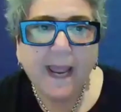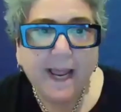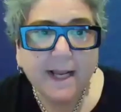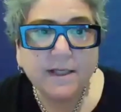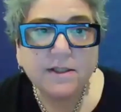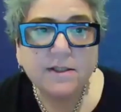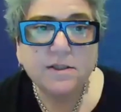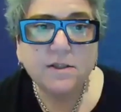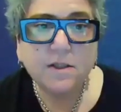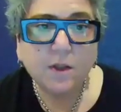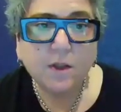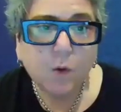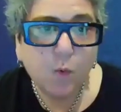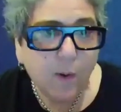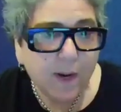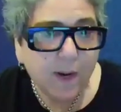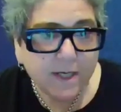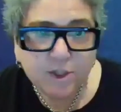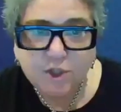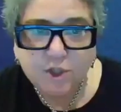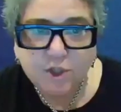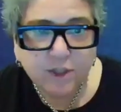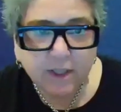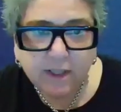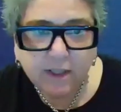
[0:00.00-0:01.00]
asked the
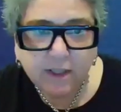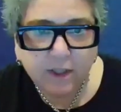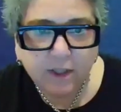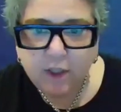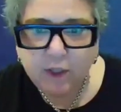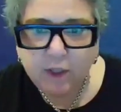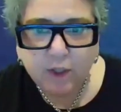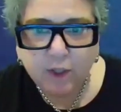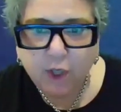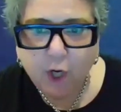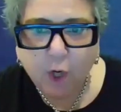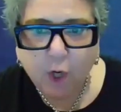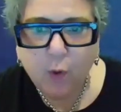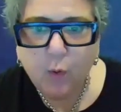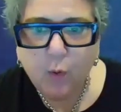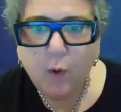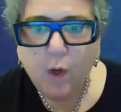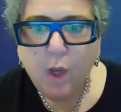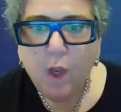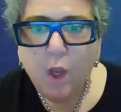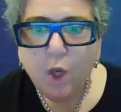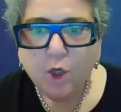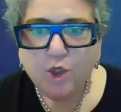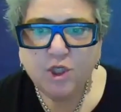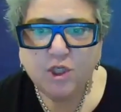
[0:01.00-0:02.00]
question, you know,
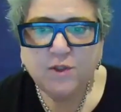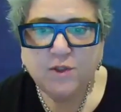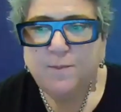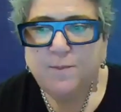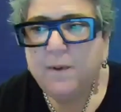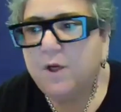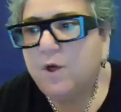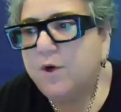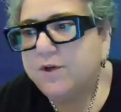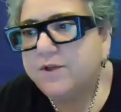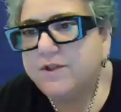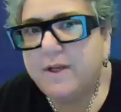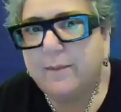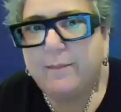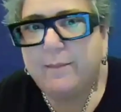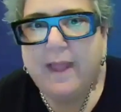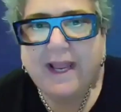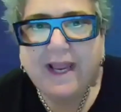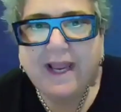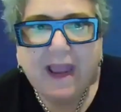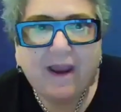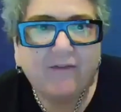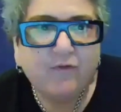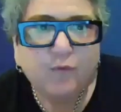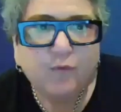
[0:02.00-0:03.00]
yeah. just because I'm
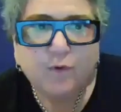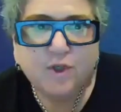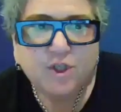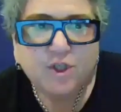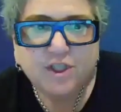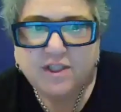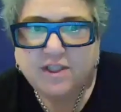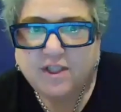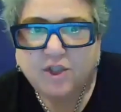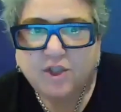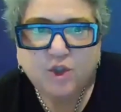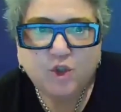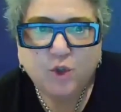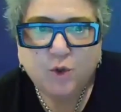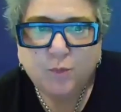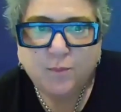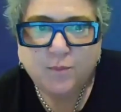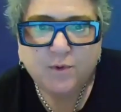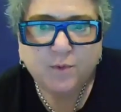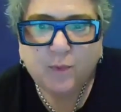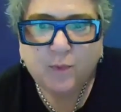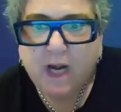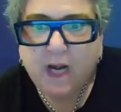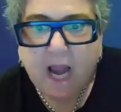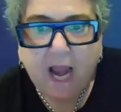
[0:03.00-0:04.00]
like, everyone just
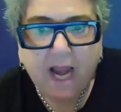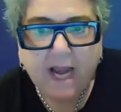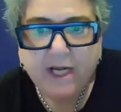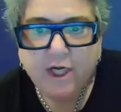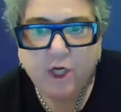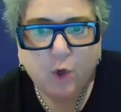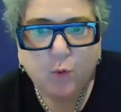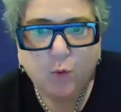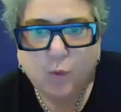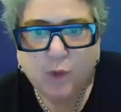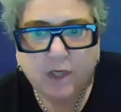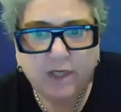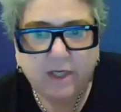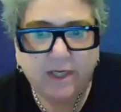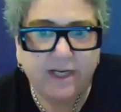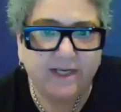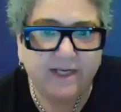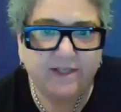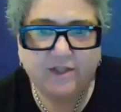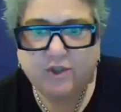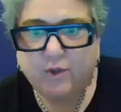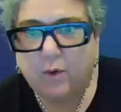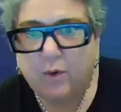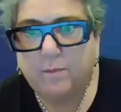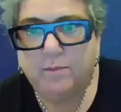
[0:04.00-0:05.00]
assumes what I know what it
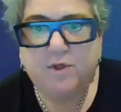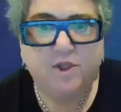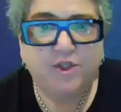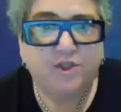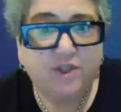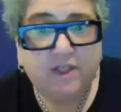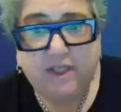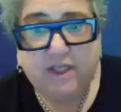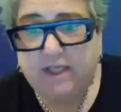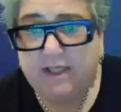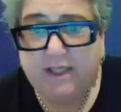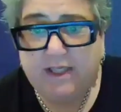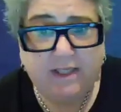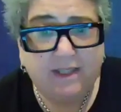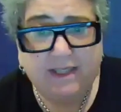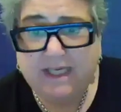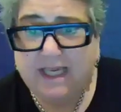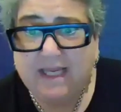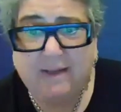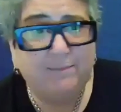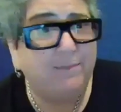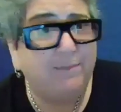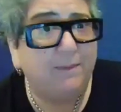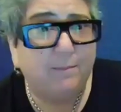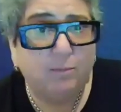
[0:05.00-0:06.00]
is. So I'm just going to
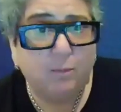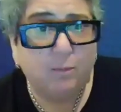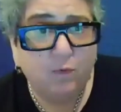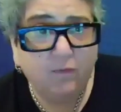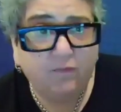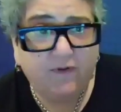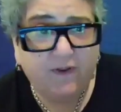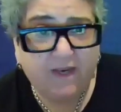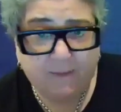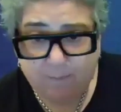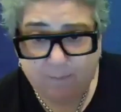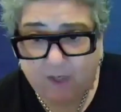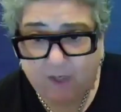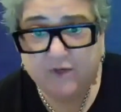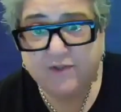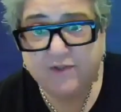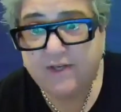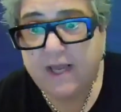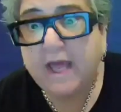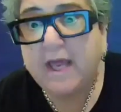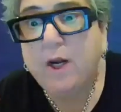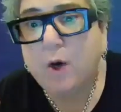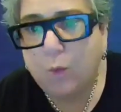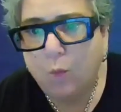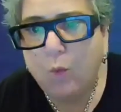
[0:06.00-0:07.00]
keep it moving because
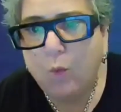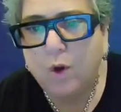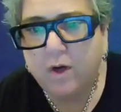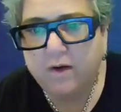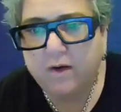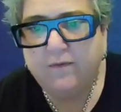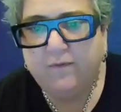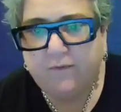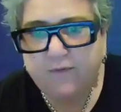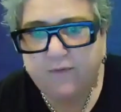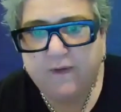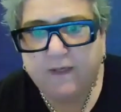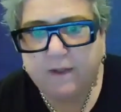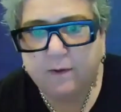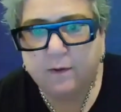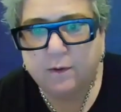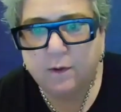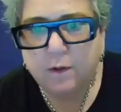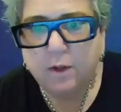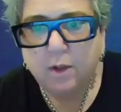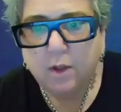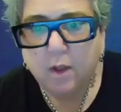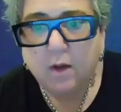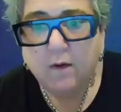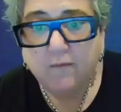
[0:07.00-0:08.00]
I don't want to
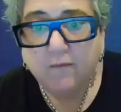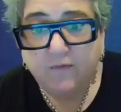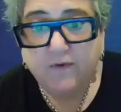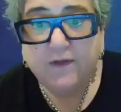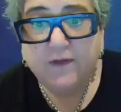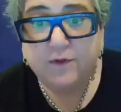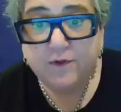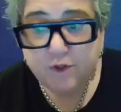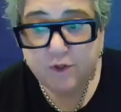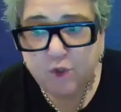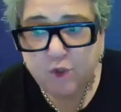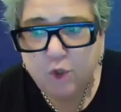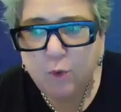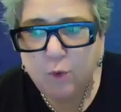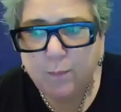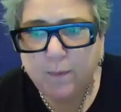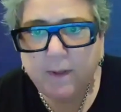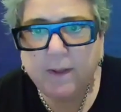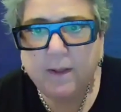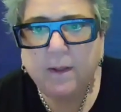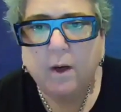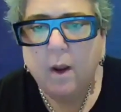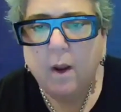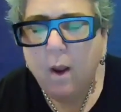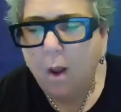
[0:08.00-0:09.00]
feel, feel
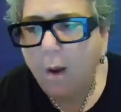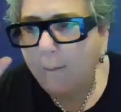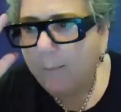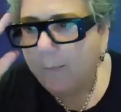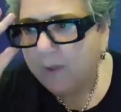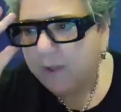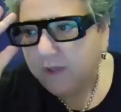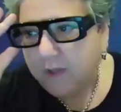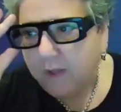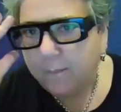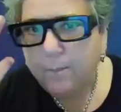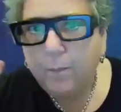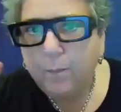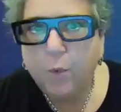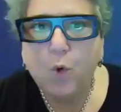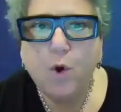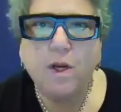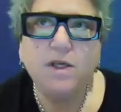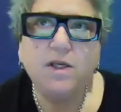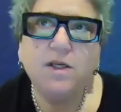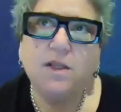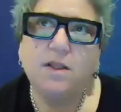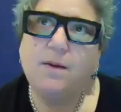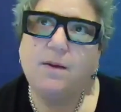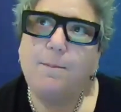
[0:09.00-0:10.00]
stupid. Yeah. But the
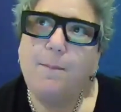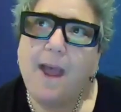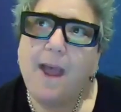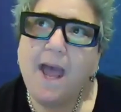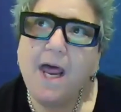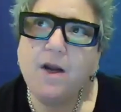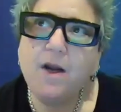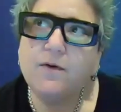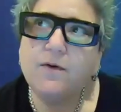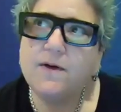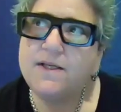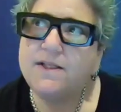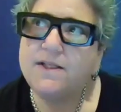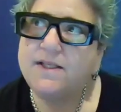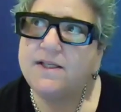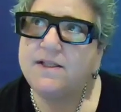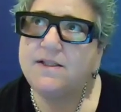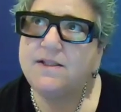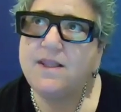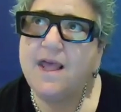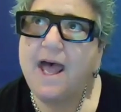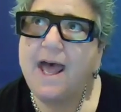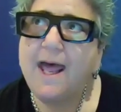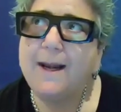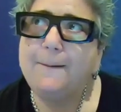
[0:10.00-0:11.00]
point of the matter is, is
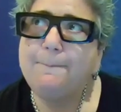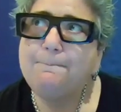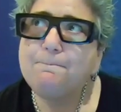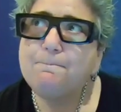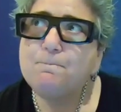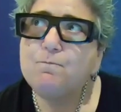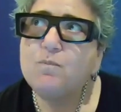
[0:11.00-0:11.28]
that